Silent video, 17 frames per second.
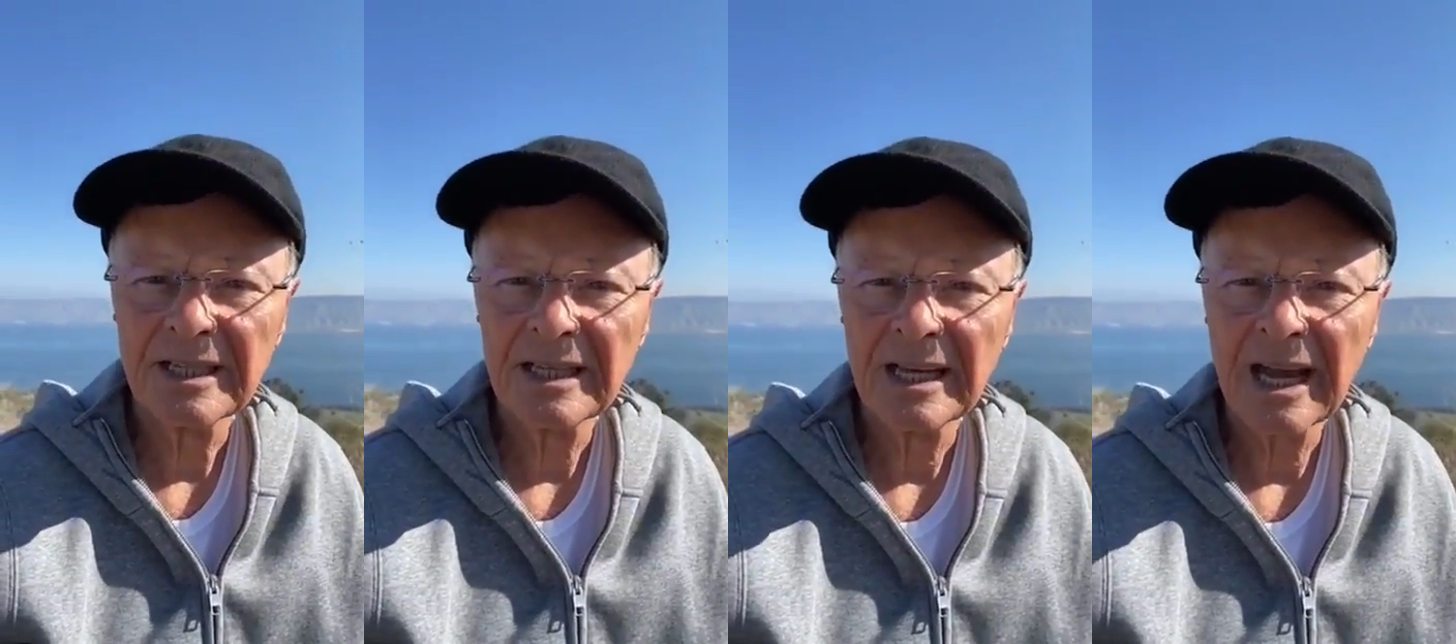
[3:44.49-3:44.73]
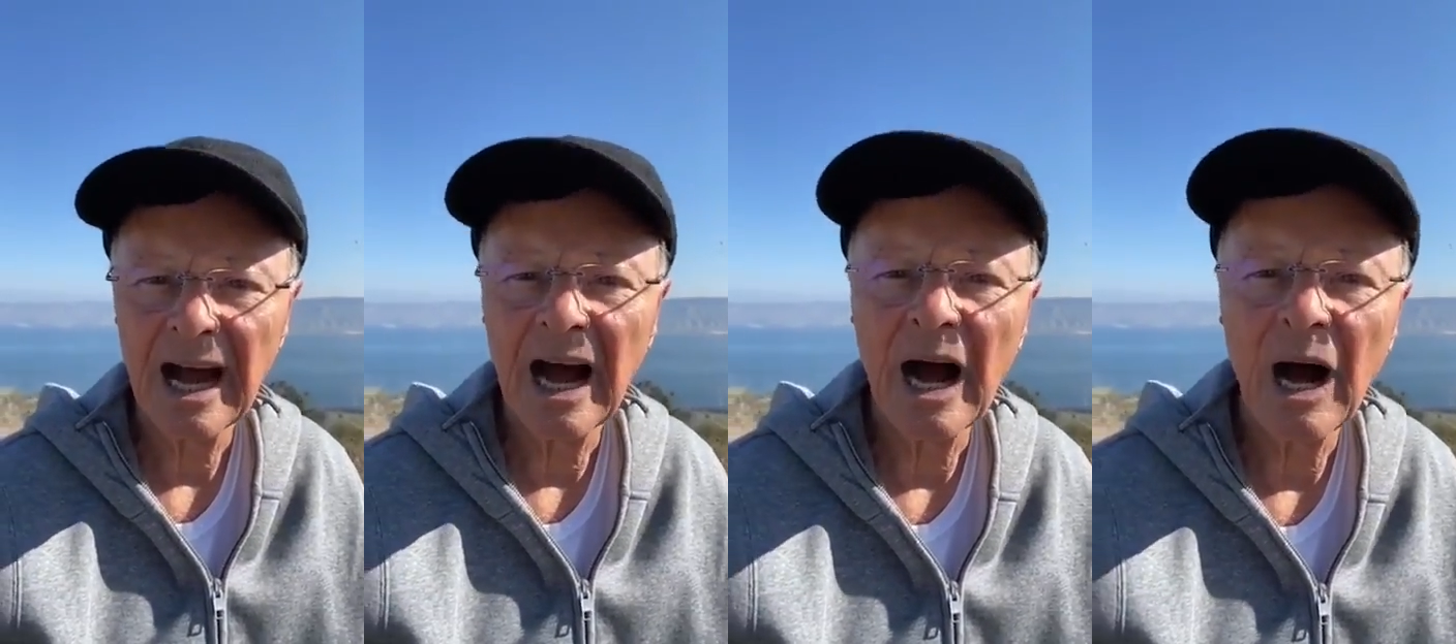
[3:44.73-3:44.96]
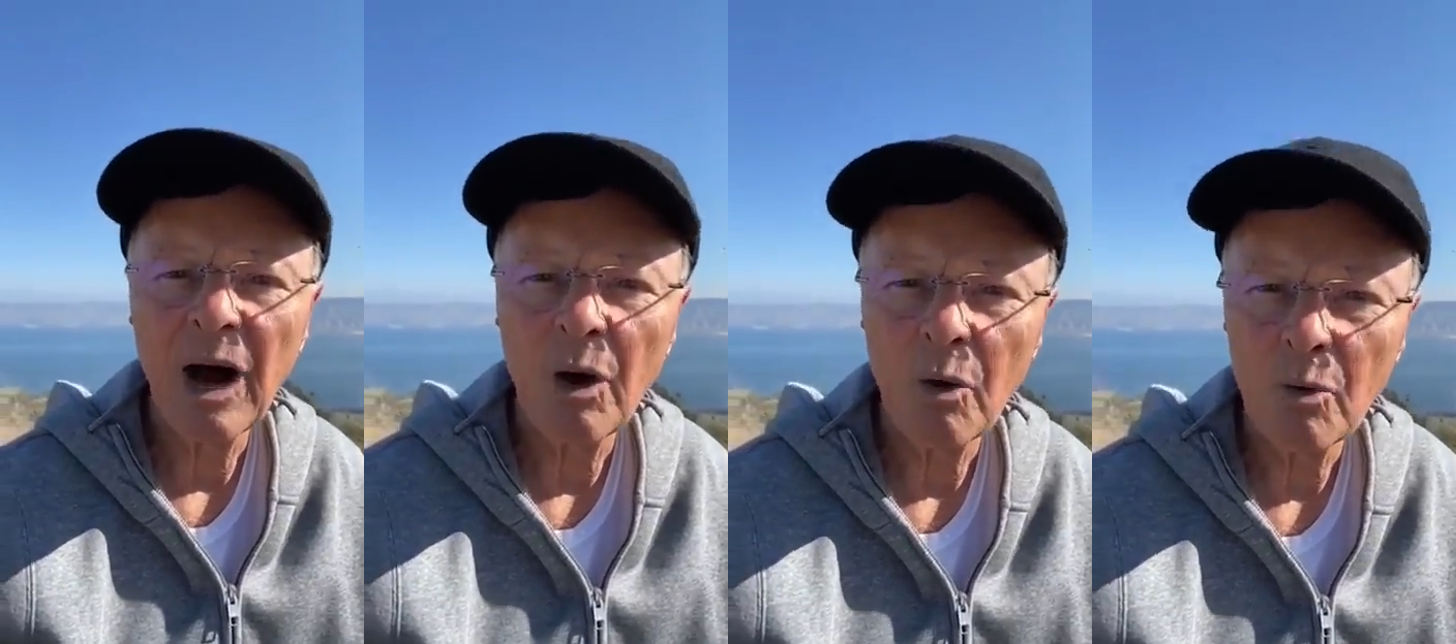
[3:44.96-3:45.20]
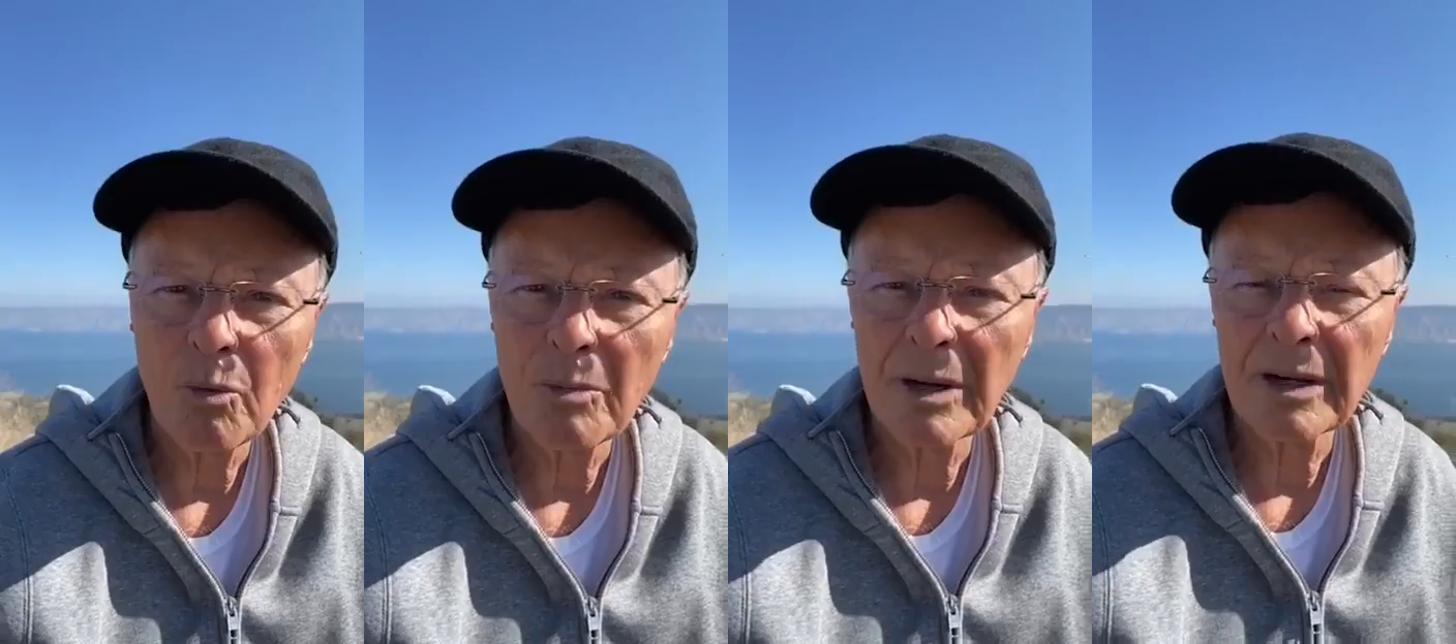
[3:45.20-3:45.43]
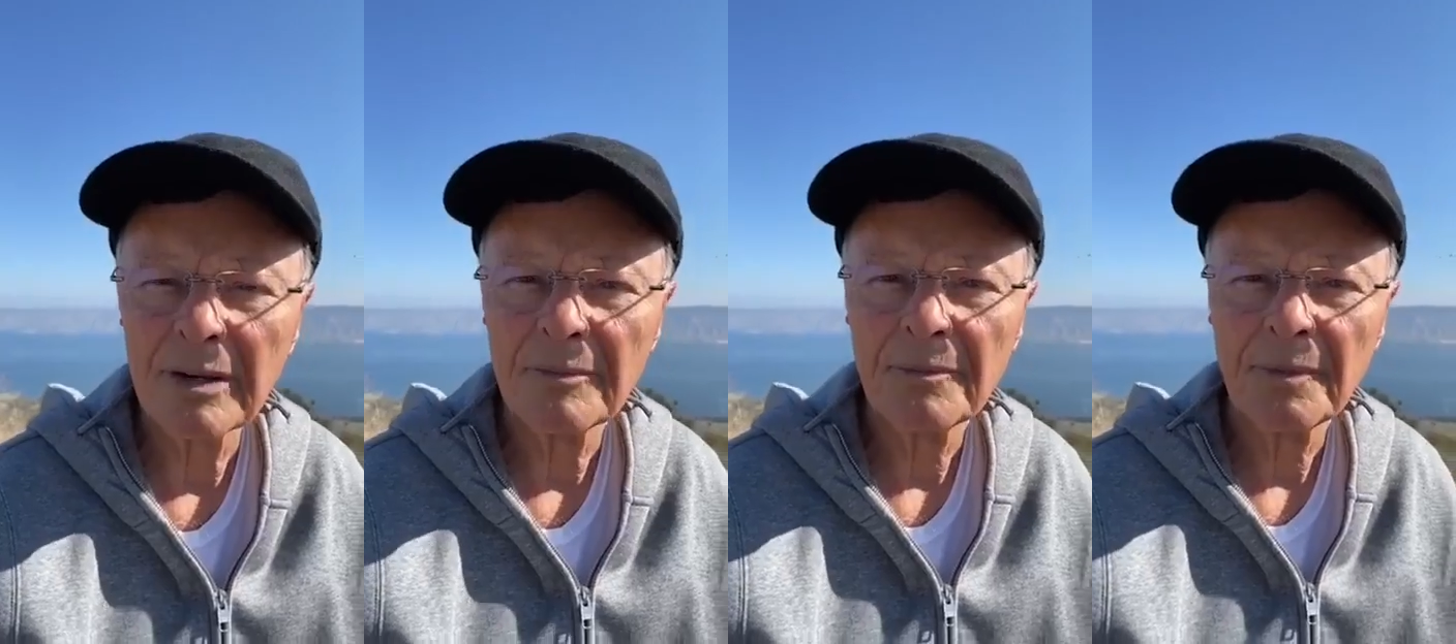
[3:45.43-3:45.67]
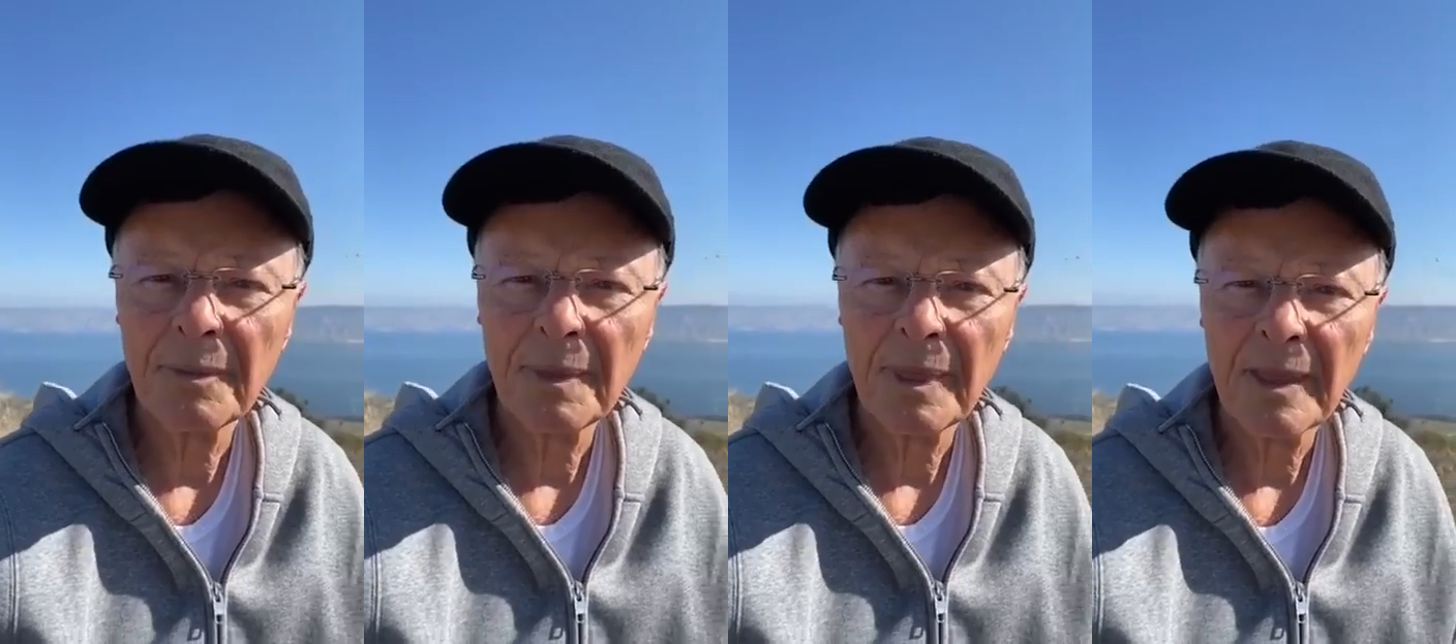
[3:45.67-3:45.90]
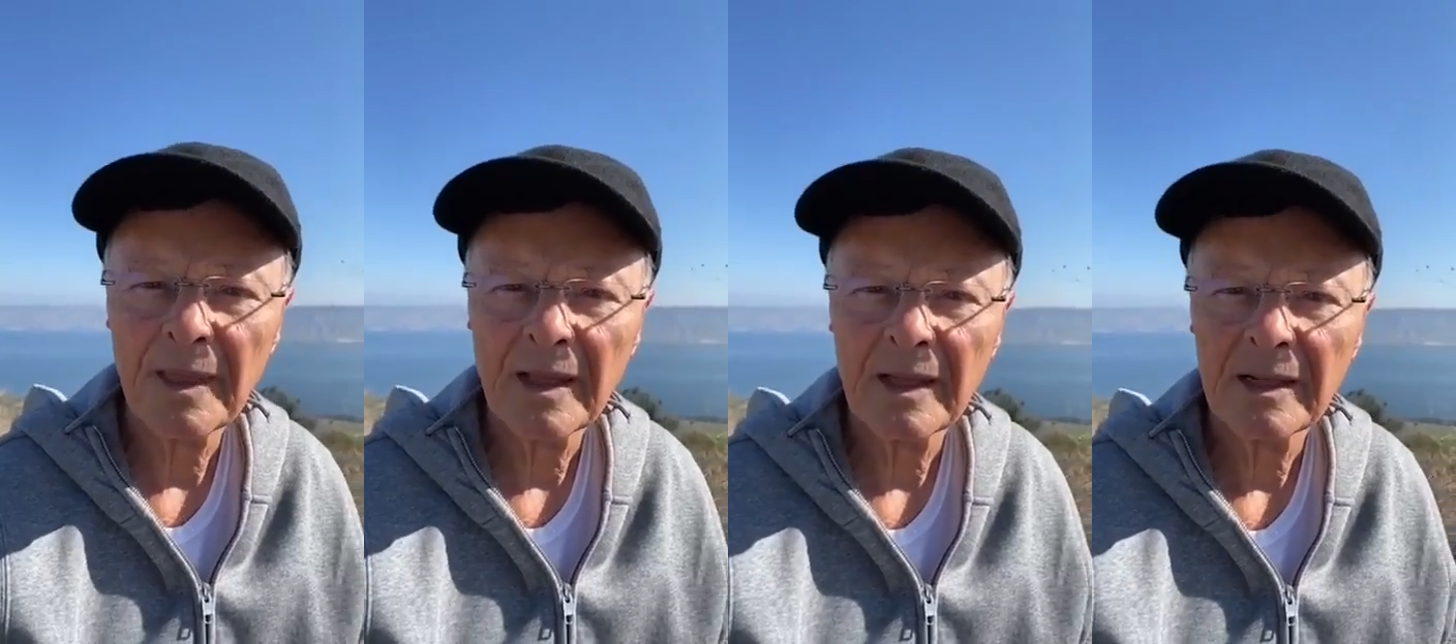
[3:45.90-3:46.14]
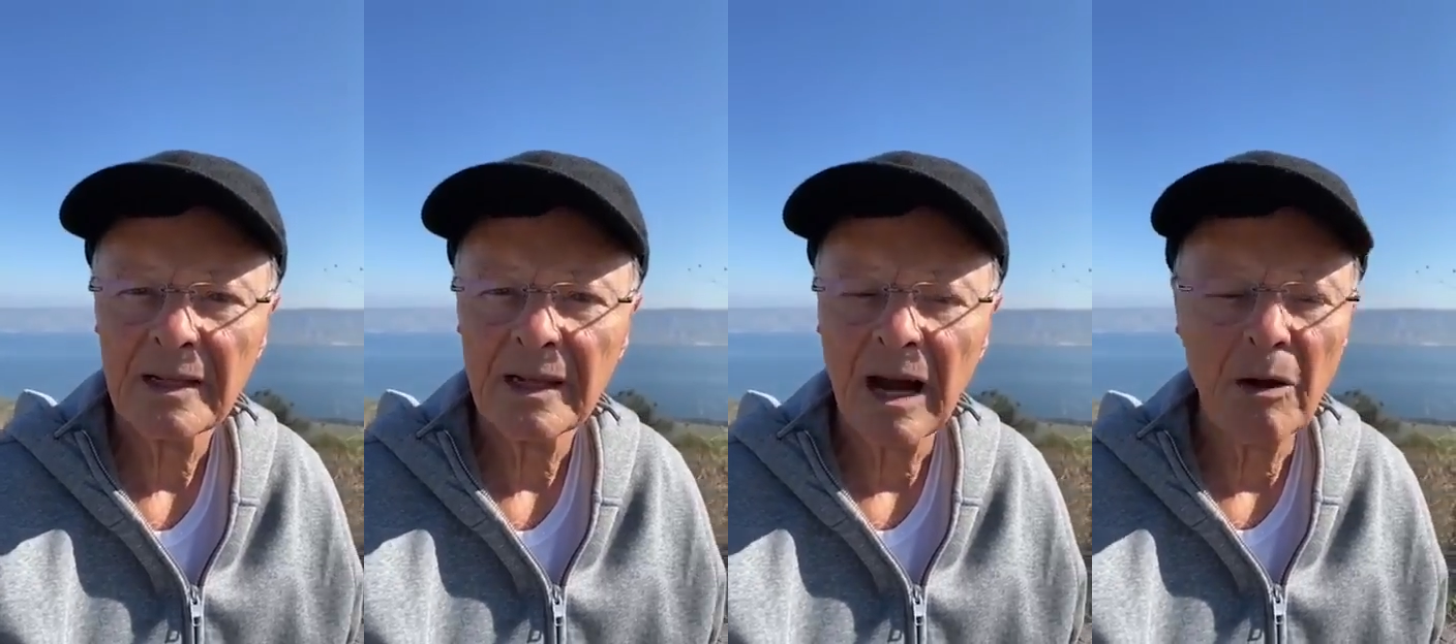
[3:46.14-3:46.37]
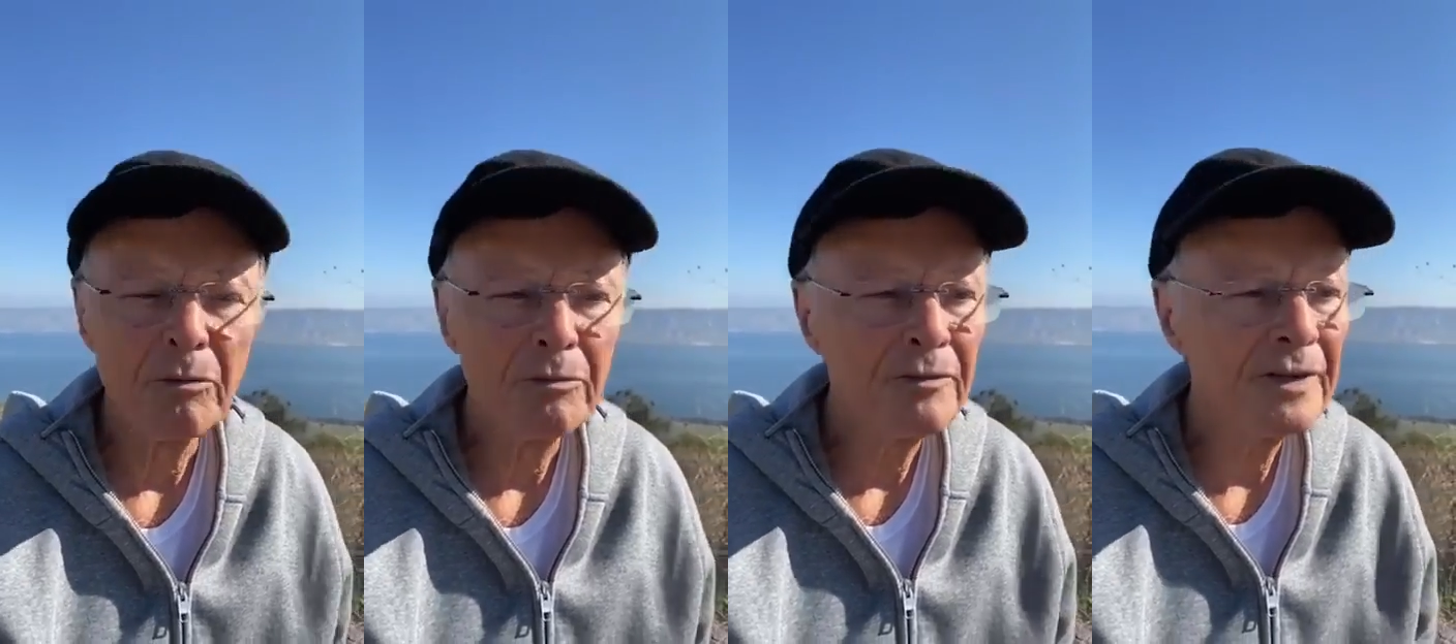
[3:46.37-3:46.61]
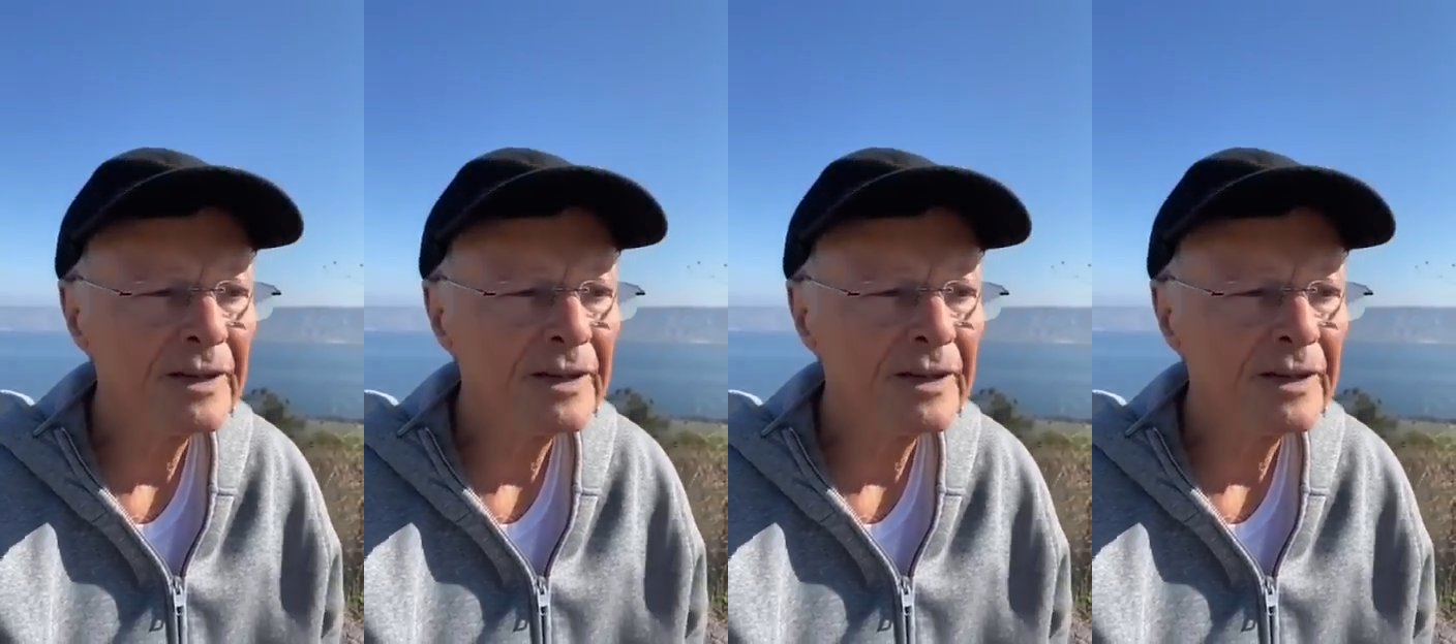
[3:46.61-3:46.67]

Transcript: us the soul.